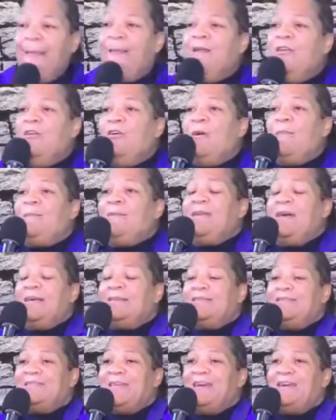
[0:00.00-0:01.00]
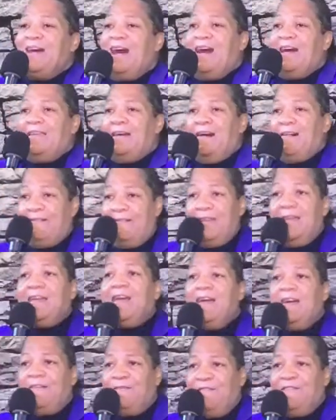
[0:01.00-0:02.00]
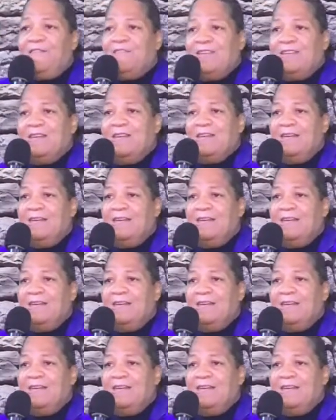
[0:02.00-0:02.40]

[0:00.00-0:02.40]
Your blessings that God already had for you.